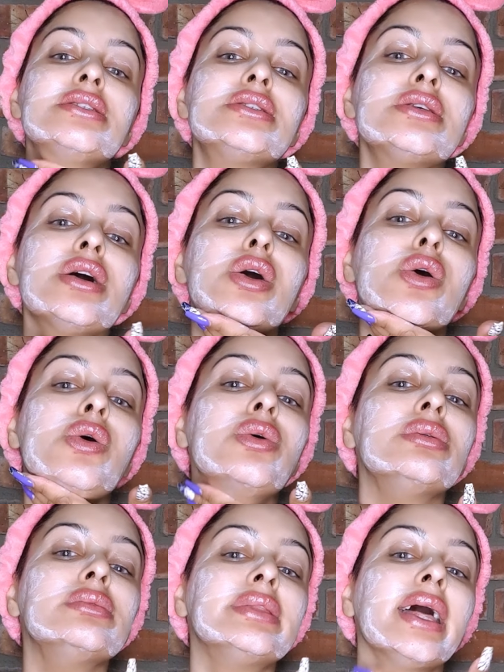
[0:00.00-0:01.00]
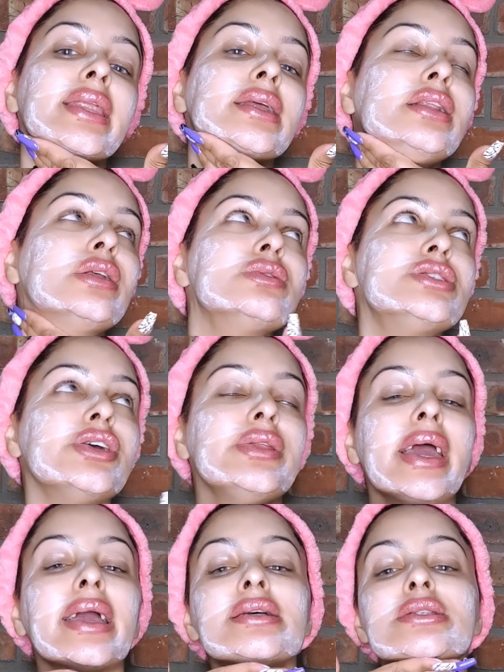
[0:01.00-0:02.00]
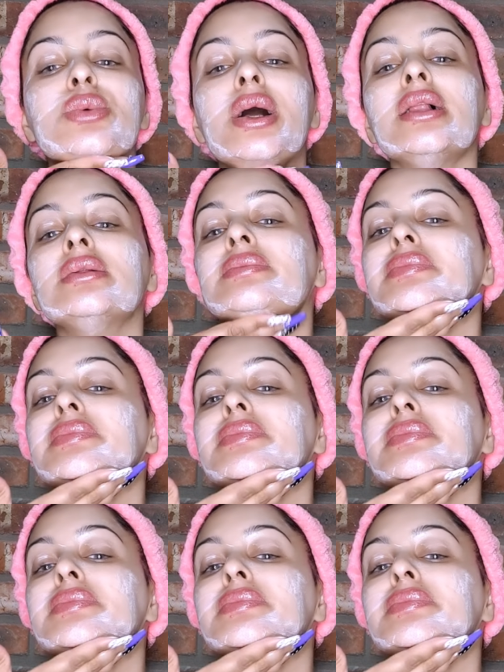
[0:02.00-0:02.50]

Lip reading: So that includes your neck as well.